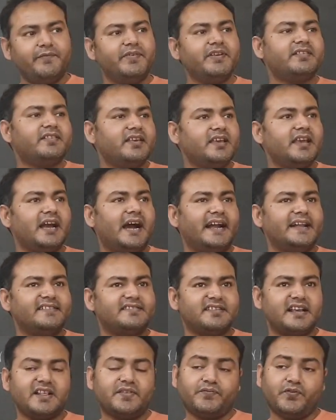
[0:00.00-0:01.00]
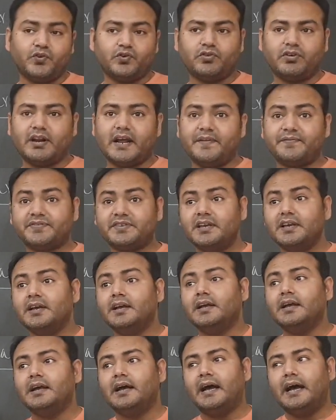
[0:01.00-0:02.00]
we see Einstein's photographs,
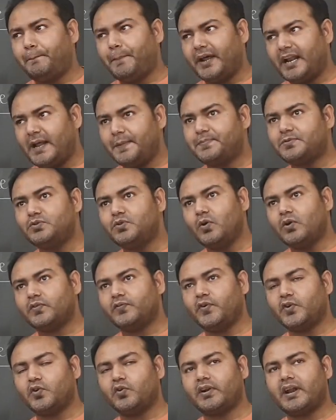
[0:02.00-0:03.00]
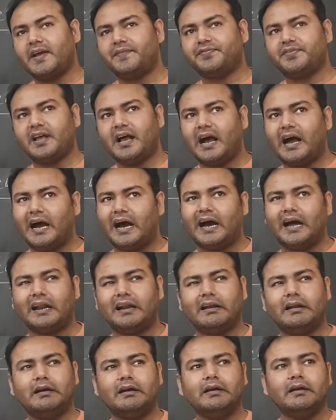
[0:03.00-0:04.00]
perhaps those photographs
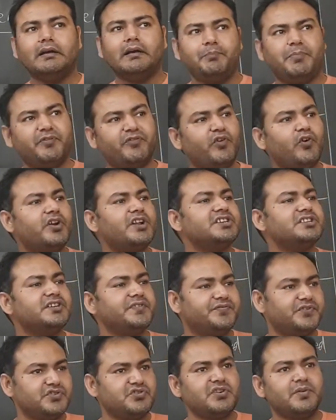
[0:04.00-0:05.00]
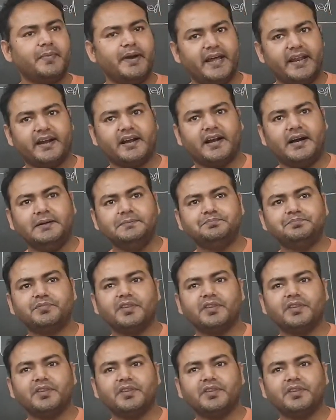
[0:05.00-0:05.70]
are before he shifted to America.